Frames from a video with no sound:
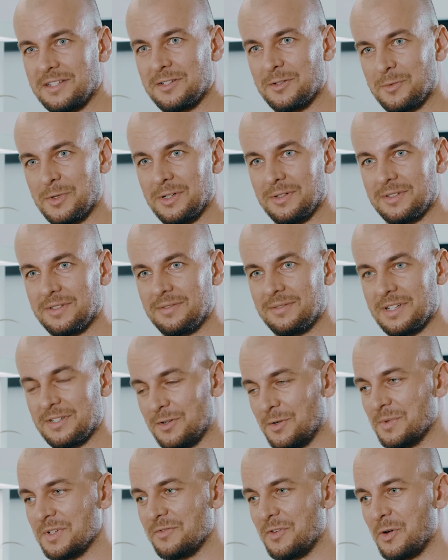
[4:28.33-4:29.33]
the world. It's
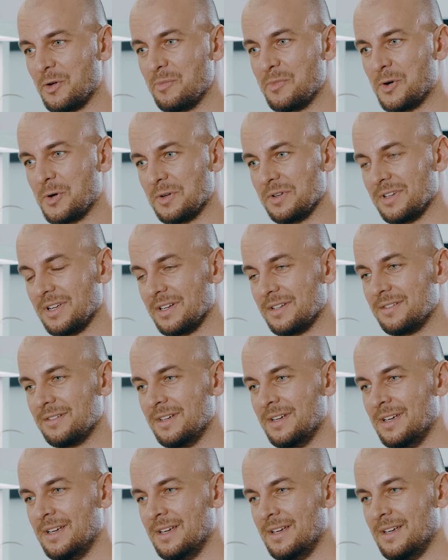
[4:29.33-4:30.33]
always very important that
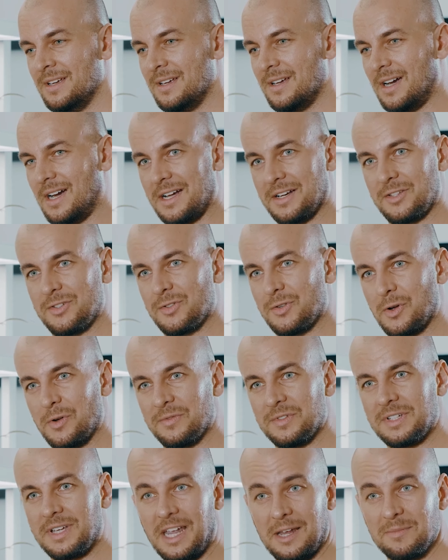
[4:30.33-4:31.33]
art
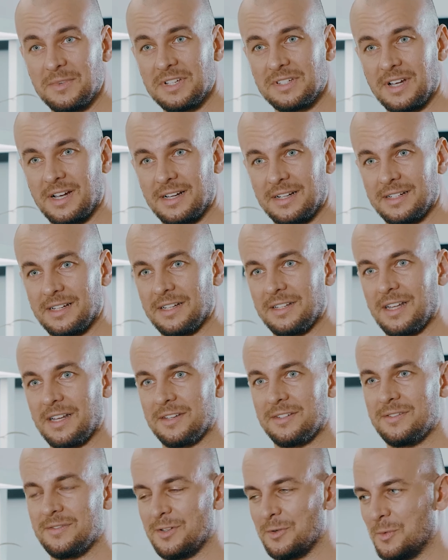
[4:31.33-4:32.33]
serves game design and
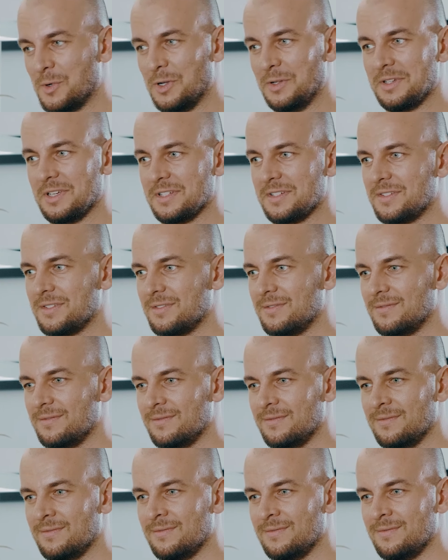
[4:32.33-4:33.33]
that the world is
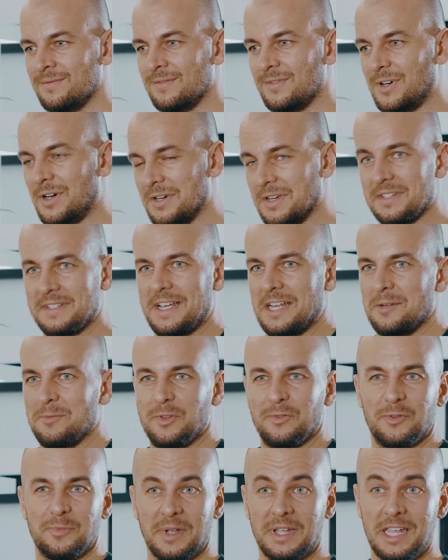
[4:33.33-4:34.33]
understandable
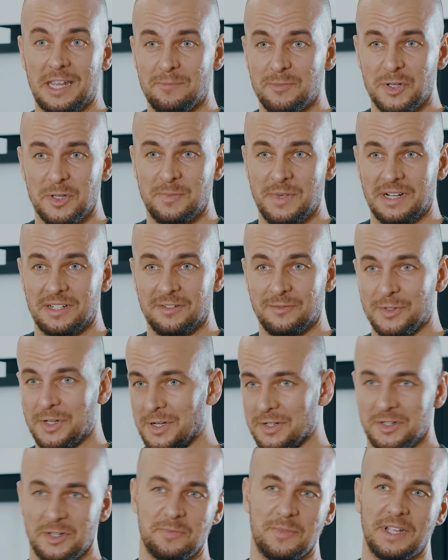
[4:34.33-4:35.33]
from a game perspective. We're
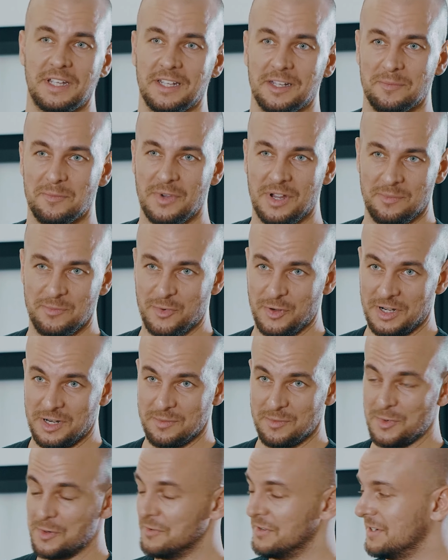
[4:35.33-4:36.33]
not just making a pretty
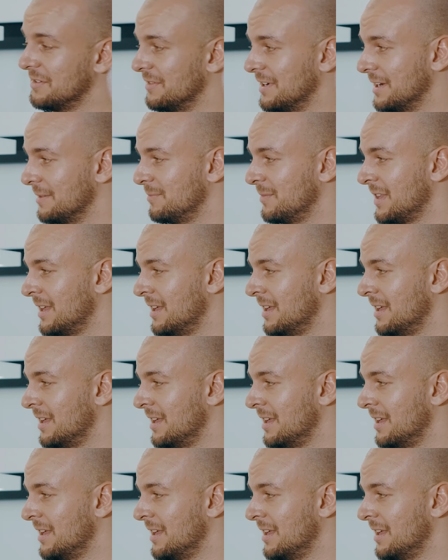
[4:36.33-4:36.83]
movie, right?